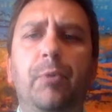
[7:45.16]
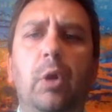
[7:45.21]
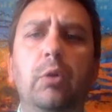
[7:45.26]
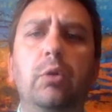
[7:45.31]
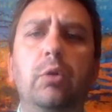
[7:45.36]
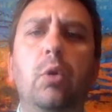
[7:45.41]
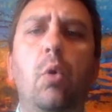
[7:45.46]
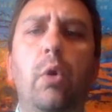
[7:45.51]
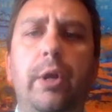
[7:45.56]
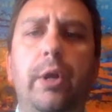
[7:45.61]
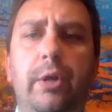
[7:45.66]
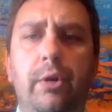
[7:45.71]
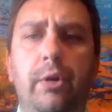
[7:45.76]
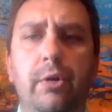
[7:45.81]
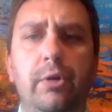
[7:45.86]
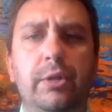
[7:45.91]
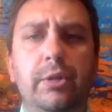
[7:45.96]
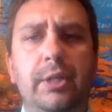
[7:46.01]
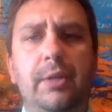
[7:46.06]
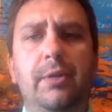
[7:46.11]

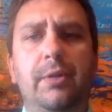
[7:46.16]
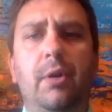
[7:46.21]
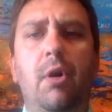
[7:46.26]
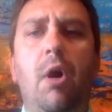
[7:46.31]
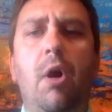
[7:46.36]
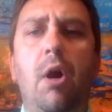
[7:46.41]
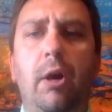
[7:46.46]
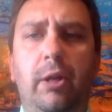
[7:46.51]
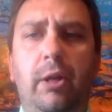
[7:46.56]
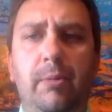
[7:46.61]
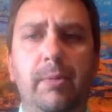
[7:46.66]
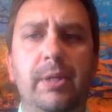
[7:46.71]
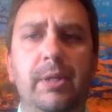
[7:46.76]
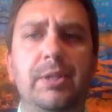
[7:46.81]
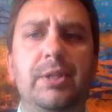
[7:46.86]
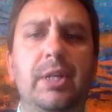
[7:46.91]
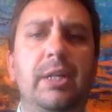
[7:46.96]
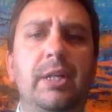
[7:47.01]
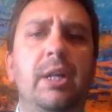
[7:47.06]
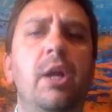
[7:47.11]
lawyers and their
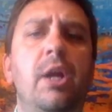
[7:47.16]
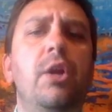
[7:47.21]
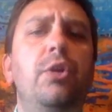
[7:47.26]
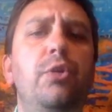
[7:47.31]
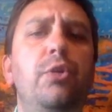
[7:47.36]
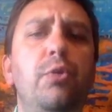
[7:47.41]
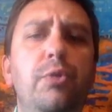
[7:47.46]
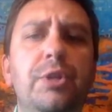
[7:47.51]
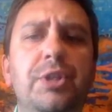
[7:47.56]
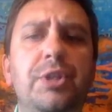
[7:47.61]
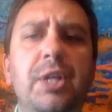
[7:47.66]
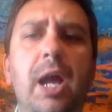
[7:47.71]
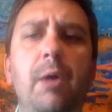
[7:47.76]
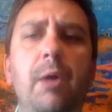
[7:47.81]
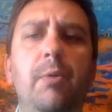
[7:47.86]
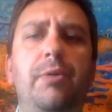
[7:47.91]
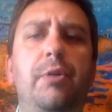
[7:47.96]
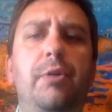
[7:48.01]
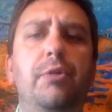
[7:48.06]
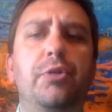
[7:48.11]
arguments, and you
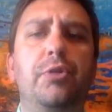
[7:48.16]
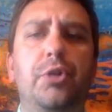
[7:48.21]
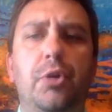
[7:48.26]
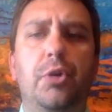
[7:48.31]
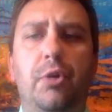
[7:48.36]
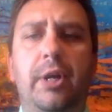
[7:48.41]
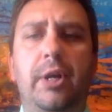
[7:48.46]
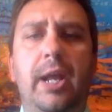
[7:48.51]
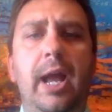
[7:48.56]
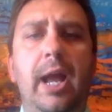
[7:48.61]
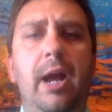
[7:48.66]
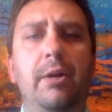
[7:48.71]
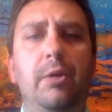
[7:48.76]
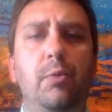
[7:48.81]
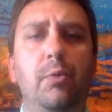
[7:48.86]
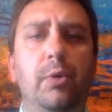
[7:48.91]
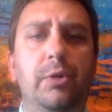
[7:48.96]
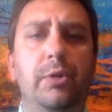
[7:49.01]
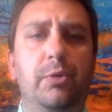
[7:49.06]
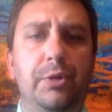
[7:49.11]
decide with your jury how
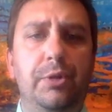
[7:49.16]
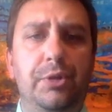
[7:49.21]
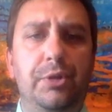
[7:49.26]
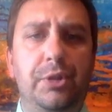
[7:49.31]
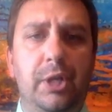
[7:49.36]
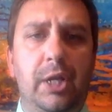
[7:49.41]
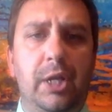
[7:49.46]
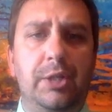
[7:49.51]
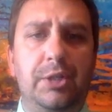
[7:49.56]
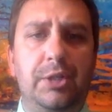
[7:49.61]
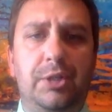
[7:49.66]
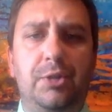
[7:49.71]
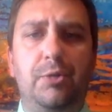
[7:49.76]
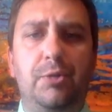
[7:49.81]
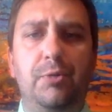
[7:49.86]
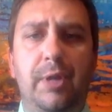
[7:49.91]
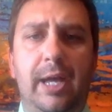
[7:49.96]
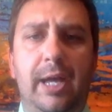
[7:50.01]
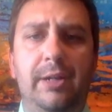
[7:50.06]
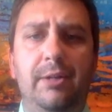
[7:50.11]
you want to adjust
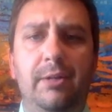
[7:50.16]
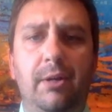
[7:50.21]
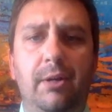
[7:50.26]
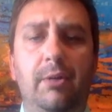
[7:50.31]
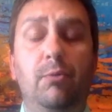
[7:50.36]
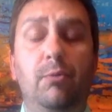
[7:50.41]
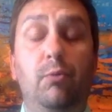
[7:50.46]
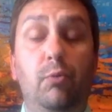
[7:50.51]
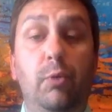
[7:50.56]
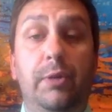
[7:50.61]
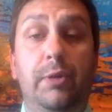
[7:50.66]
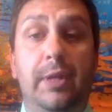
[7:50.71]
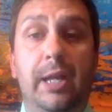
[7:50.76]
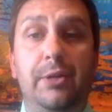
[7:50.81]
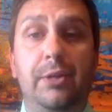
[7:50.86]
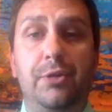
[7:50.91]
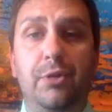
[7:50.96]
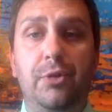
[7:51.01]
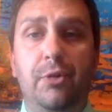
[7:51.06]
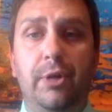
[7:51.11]
to that with
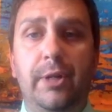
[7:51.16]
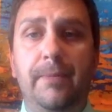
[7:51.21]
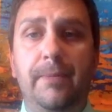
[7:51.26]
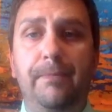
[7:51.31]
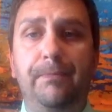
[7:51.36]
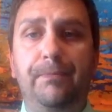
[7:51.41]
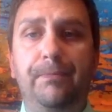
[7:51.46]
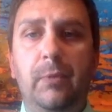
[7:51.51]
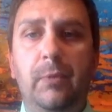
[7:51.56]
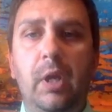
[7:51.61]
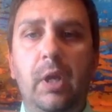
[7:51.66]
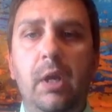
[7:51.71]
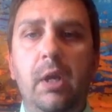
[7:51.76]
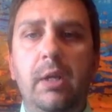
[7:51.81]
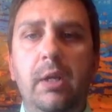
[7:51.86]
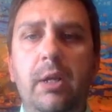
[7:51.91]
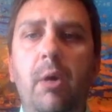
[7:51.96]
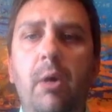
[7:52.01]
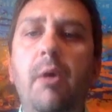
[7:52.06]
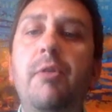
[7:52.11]
that jury.
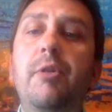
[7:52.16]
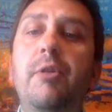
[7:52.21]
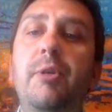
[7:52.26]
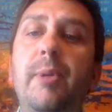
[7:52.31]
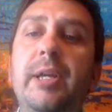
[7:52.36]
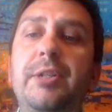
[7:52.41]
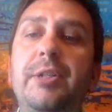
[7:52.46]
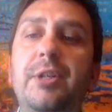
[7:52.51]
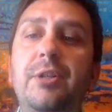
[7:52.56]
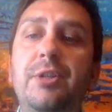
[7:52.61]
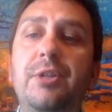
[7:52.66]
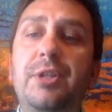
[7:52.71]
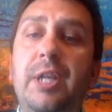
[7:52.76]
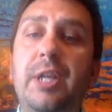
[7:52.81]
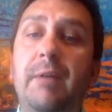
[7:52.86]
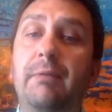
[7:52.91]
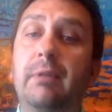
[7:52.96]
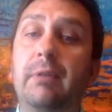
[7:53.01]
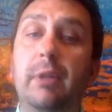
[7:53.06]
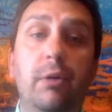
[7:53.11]
Now, other debate judges
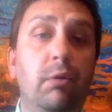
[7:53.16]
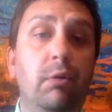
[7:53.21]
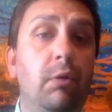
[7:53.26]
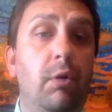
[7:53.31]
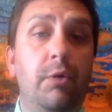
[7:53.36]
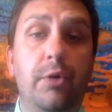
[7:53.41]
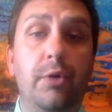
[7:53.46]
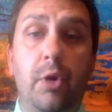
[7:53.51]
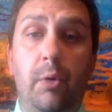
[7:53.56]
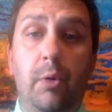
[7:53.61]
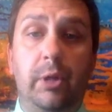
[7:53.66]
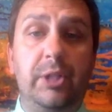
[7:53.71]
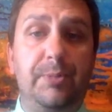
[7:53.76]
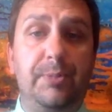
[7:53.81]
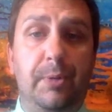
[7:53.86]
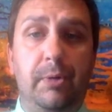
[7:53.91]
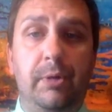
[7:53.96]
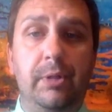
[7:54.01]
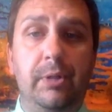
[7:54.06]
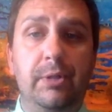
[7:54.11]
have little or no
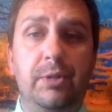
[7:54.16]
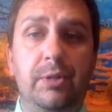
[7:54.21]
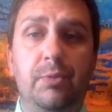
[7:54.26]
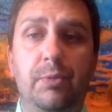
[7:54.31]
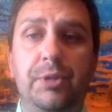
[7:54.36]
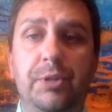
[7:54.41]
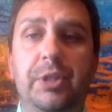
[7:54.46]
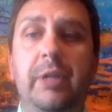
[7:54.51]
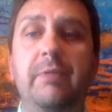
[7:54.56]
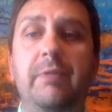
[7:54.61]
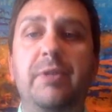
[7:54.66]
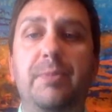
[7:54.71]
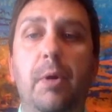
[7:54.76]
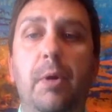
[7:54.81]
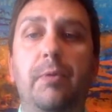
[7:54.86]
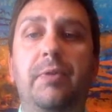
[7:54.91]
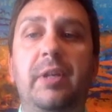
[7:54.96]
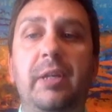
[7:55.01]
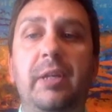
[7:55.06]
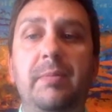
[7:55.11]
experience, which gives
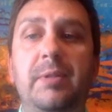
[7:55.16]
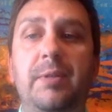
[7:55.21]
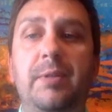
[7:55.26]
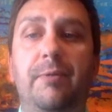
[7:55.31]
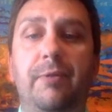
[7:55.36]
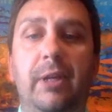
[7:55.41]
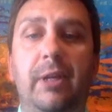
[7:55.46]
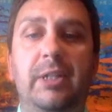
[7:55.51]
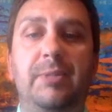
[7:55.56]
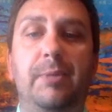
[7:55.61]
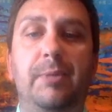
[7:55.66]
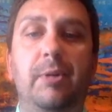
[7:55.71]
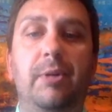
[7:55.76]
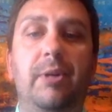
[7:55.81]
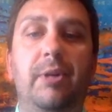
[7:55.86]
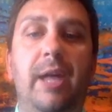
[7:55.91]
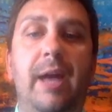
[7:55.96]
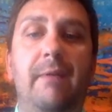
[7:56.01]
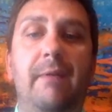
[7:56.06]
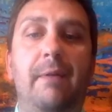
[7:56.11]
both teams the
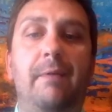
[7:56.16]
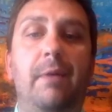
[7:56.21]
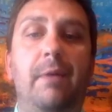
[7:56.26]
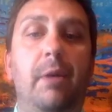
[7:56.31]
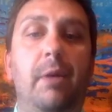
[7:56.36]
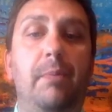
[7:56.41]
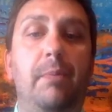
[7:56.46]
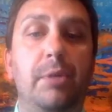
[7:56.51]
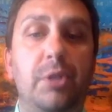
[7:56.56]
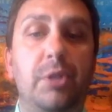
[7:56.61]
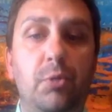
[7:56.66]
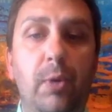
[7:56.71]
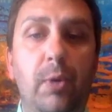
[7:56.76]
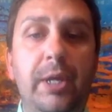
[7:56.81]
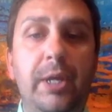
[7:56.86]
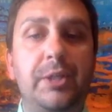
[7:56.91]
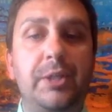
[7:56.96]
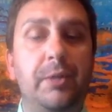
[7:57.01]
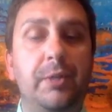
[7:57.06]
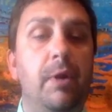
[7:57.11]
flexibility to have a very
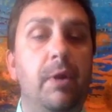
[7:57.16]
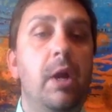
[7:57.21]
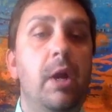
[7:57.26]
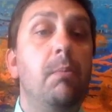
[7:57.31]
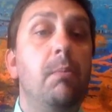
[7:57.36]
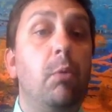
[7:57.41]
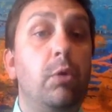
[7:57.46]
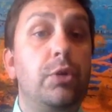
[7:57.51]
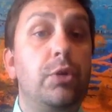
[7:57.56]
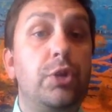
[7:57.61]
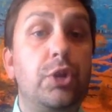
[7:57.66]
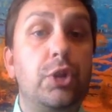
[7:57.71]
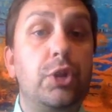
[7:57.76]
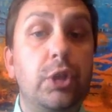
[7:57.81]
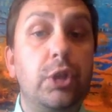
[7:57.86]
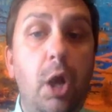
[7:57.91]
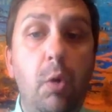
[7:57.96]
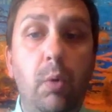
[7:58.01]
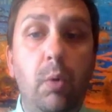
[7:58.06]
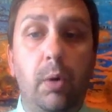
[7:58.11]
persuasive, more
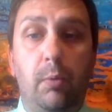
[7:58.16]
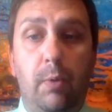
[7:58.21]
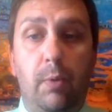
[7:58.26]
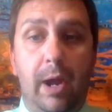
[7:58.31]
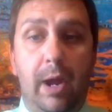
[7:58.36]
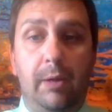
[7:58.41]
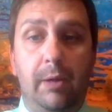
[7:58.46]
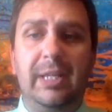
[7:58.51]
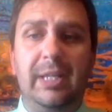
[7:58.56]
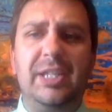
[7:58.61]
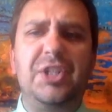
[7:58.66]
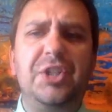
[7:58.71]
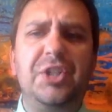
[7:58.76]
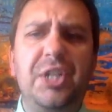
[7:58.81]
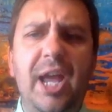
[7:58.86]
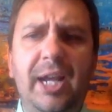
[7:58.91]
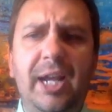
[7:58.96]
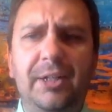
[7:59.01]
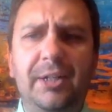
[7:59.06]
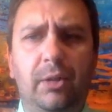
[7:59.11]
slower round, less
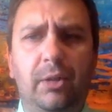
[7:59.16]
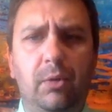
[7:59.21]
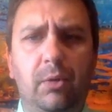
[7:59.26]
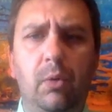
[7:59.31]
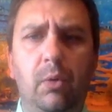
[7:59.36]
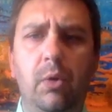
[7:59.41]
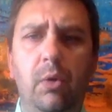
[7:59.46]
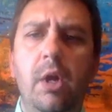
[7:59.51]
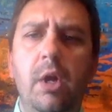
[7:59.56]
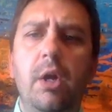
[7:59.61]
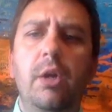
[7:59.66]
technical.